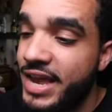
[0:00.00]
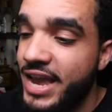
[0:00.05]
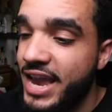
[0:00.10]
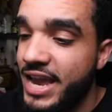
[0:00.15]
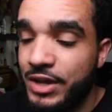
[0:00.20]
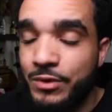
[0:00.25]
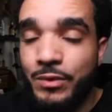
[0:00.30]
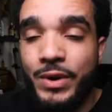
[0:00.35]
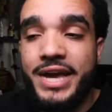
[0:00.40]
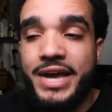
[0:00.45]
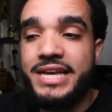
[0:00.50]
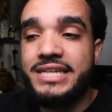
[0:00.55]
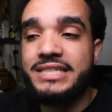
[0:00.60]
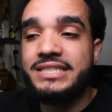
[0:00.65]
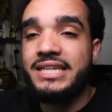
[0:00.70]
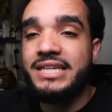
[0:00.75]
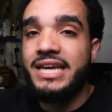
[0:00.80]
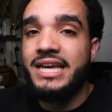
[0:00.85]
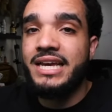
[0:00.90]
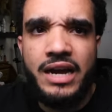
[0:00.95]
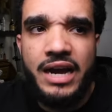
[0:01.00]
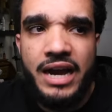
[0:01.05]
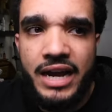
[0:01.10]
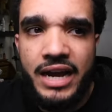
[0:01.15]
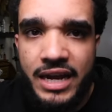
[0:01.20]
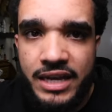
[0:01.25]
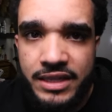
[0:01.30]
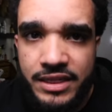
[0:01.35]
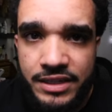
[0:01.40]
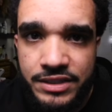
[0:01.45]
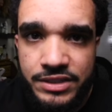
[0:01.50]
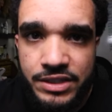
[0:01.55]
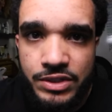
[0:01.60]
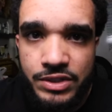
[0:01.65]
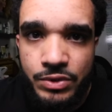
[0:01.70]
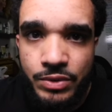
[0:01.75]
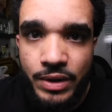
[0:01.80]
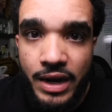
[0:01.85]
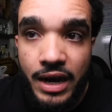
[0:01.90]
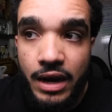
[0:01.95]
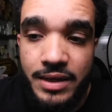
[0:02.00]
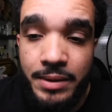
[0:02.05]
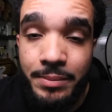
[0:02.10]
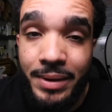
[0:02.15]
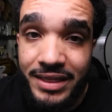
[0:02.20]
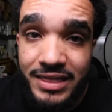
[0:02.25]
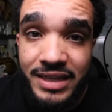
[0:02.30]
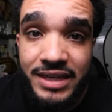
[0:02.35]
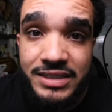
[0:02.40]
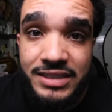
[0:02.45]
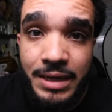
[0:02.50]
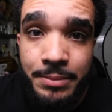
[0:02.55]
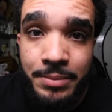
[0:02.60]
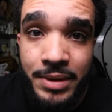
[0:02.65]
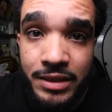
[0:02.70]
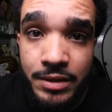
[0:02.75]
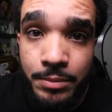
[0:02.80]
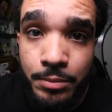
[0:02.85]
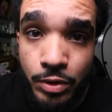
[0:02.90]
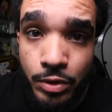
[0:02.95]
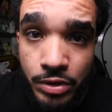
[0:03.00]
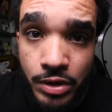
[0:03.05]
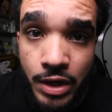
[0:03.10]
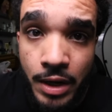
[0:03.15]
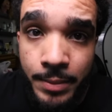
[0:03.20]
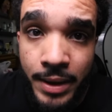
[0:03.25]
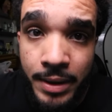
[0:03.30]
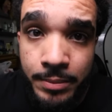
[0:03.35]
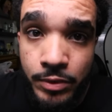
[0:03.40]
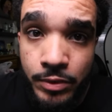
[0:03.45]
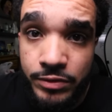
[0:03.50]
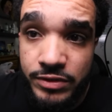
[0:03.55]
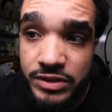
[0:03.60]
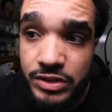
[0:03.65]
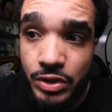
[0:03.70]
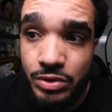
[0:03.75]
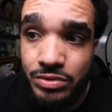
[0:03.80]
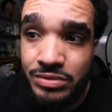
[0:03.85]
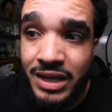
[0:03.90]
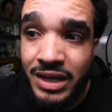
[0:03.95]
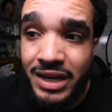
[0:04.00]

Anyways, I got things to do, and by things, I mean the Mortal Kombat movie, so.